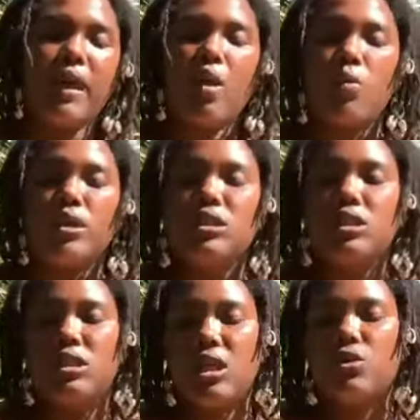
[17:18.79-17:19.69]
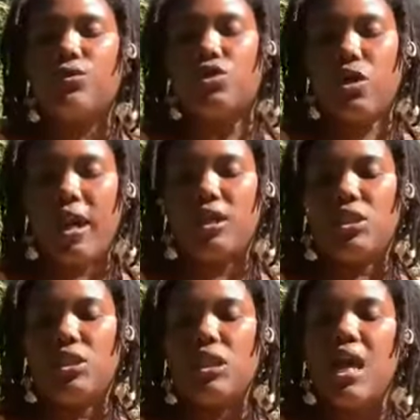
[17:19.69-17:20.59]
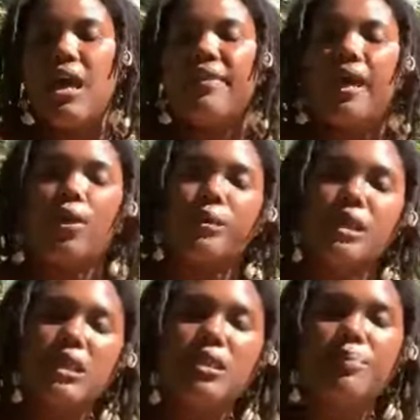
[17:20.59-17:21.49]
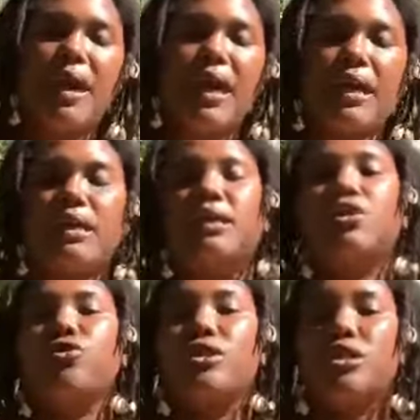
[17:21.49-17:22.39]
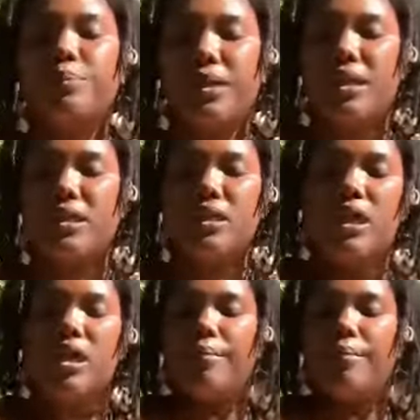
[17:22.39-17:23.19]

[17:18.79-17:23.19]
they are willing to settle for strategies that help ease the pain and increase the peace,